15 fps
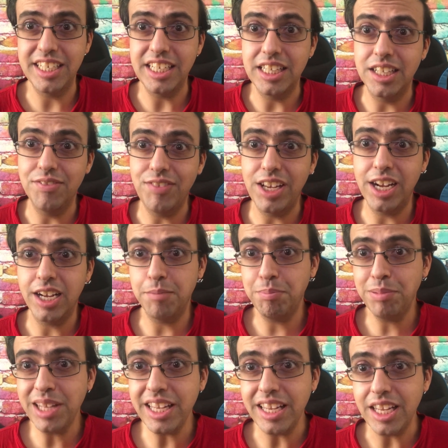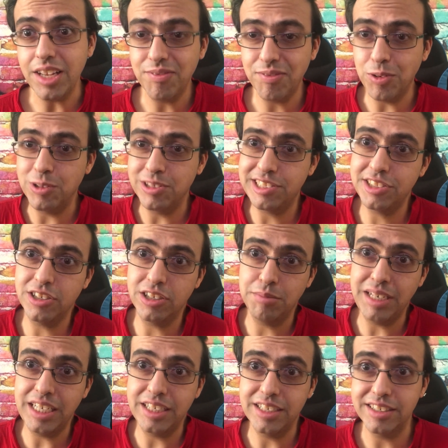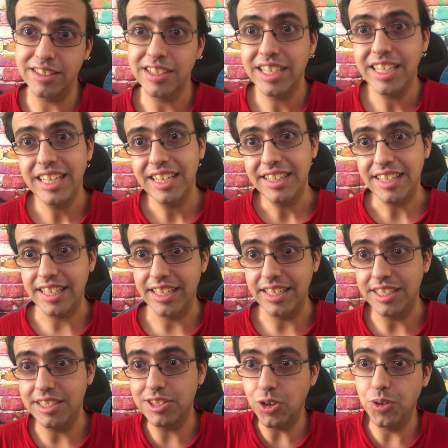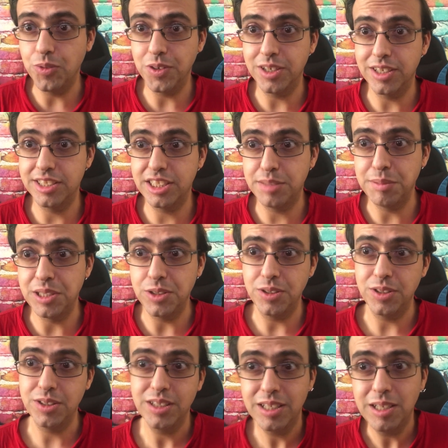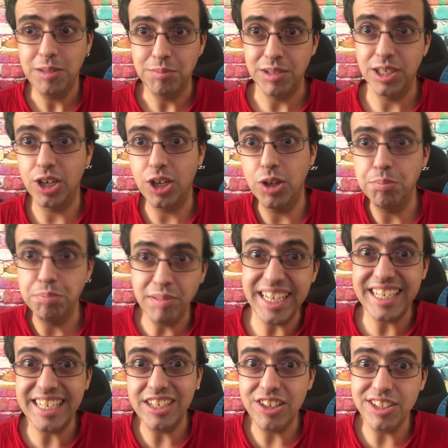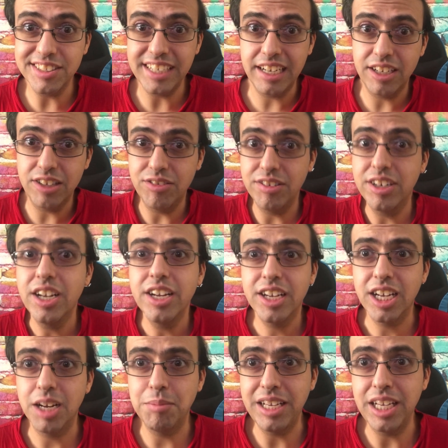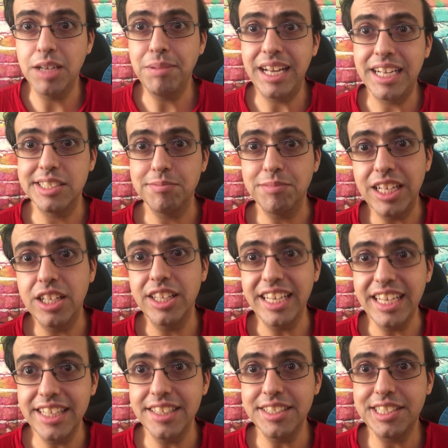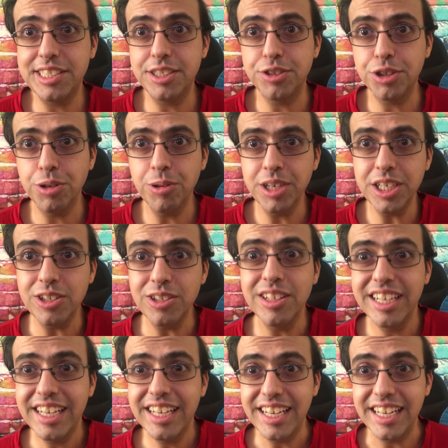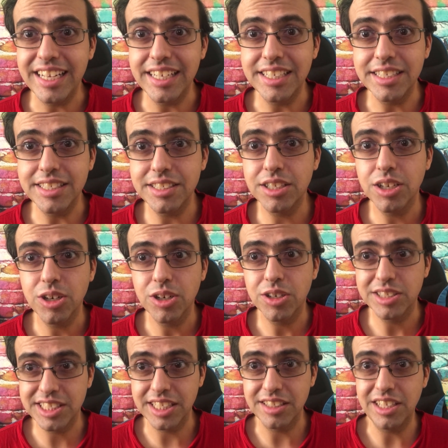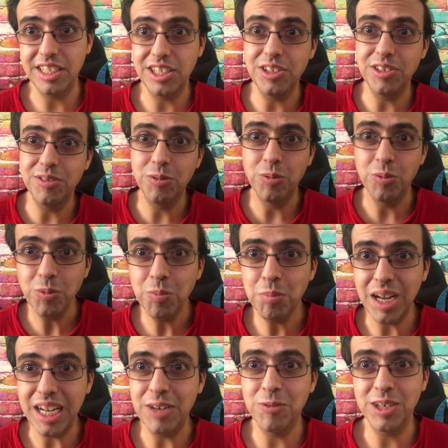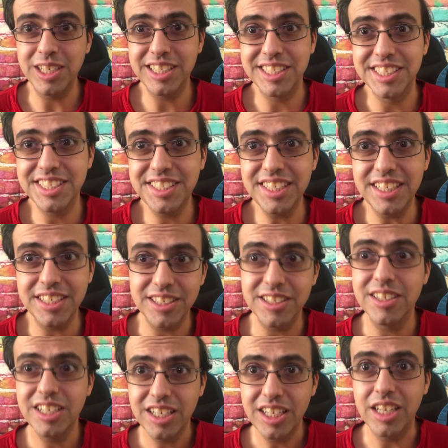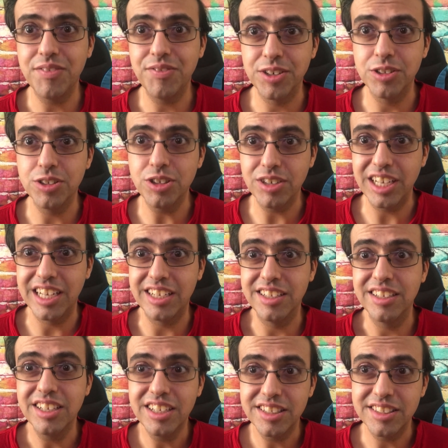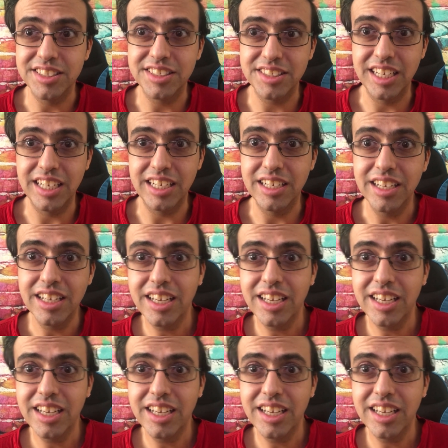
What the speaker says: in the VIP for StarMaker than it is over on Smule. But I'll break it all down coming up as well in this tutorial. It is something you might want to consider if you're looking to sing